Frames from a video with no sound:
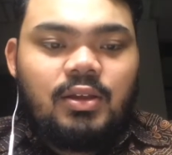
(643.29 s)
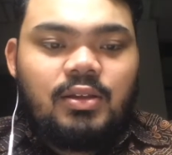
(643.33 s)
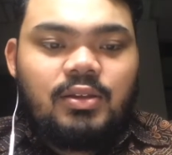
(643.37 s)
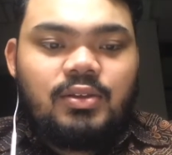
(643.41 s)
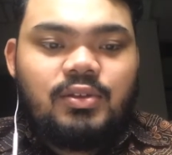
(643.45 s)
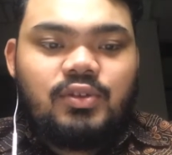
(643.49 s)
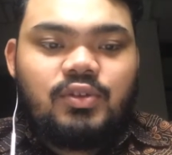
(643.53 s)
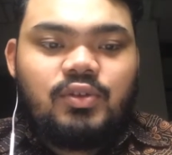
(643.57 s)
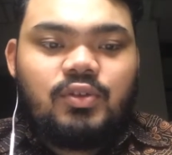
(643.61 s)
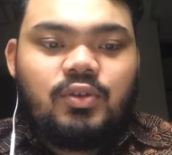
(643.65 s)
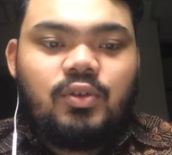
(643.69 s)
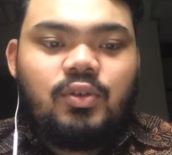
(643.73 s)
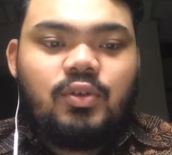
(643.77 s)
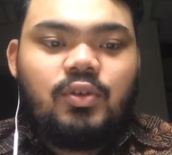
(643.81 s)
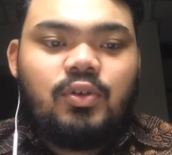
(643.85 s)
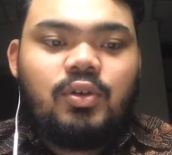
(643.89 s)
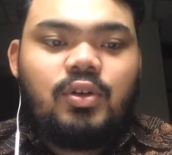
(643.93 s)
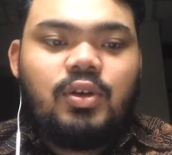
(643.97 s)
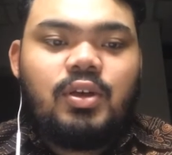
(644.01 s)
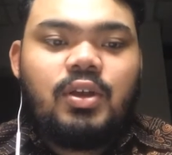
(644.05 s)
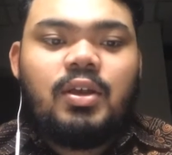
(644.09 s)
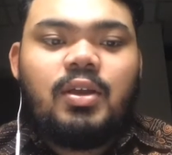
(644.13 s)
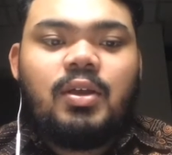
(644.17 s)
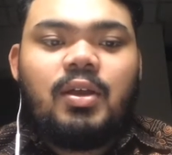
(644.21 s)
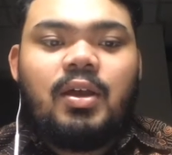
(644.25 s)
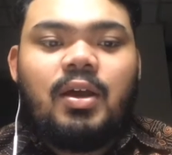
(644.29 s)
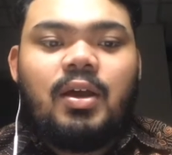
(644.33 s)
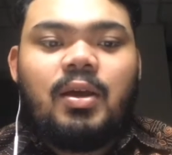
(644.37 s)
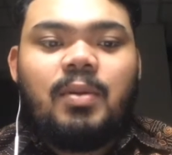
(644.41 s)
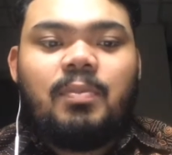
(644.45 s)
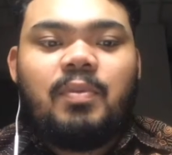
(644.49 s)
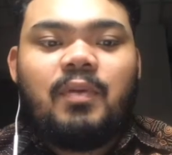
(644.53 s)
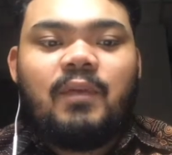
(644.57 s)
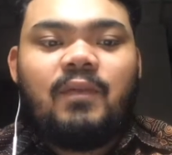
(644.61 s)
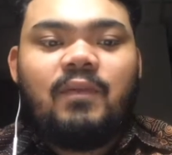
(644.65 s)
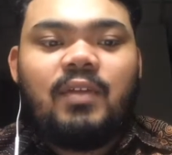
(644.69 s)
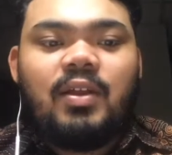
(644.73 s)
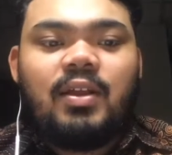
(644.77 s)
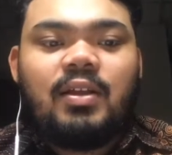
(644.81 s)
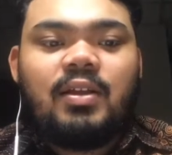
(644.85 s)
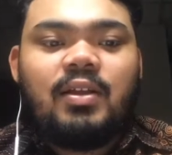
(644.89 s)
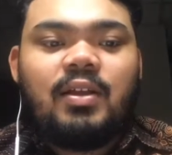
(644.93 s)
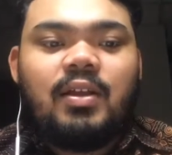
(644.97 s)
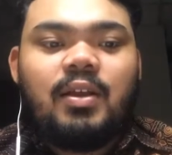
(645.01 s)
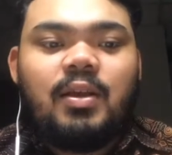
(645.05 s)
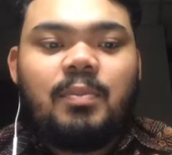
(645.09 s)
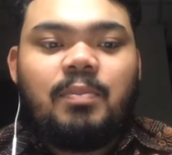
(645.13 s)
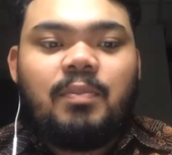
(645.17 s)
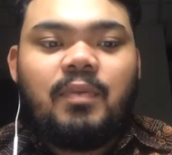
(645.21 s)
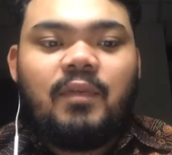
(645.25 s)
So
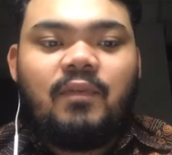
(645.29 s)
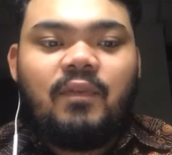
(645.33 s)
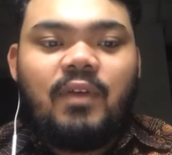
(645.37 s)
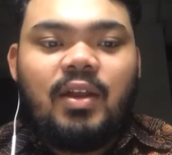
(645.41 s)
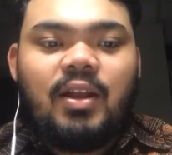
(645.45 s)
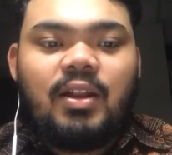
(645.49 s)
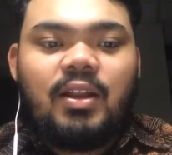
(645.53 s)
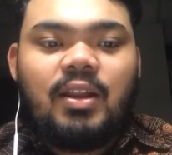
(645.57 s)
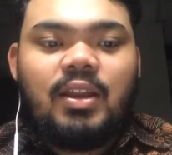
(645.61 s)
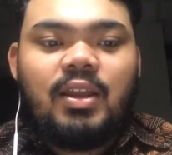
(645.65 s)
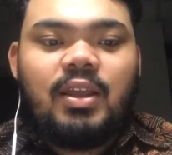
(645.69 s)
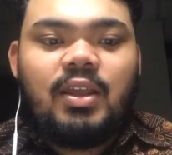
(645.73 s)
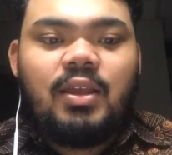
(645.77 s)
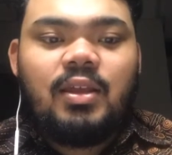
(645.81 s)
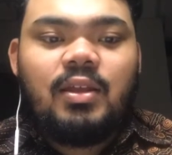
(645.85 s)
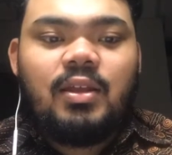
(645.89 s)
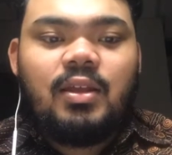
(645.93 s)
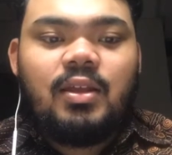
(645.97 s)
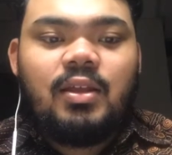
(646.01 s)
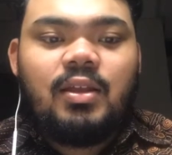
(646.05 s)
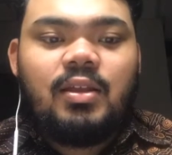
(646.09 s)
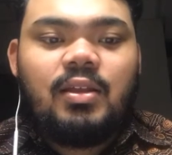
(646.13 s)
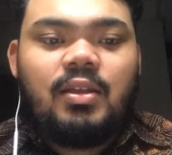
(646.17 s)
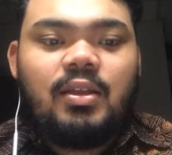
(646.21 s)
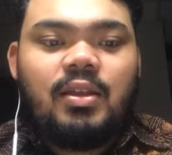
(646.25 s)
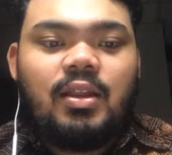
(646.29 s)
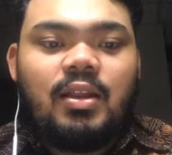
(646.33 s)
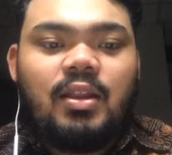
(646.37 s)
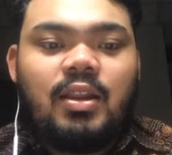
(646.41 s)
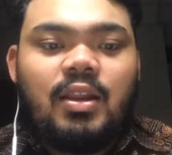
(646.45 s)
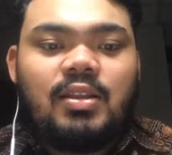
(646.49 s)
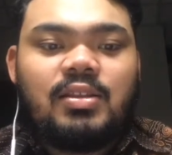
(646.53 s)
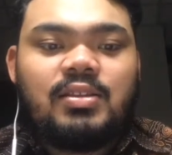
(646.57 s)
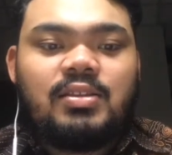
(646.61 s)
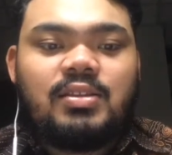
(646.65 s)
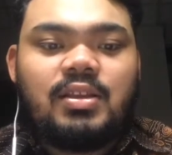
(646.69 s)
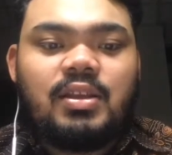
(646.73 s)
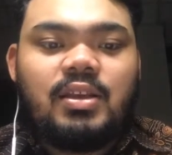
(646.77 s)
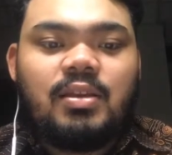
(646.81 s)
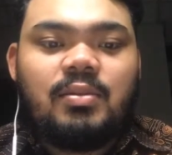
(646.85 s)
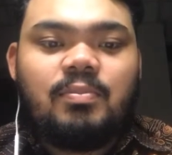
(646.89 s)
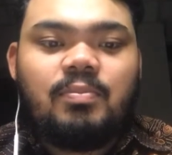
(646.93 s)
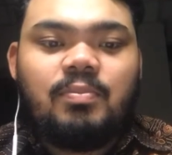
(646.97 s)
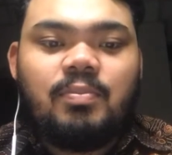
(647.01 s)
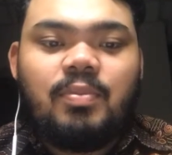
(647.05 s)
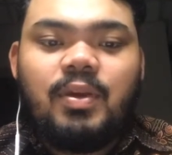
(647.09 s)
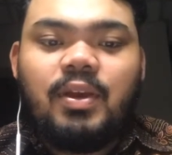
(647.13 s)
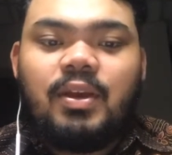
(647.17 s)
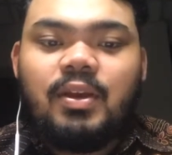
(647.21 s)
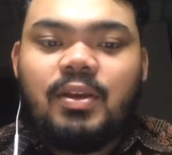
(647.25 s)
perfectly elastic
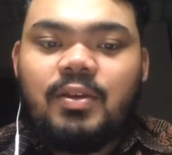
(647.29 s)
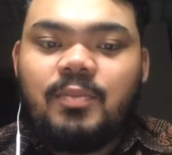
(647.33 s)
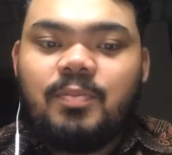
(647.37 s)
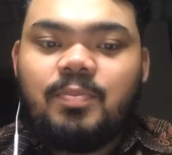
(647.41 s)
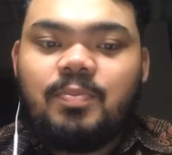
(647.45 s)
impact.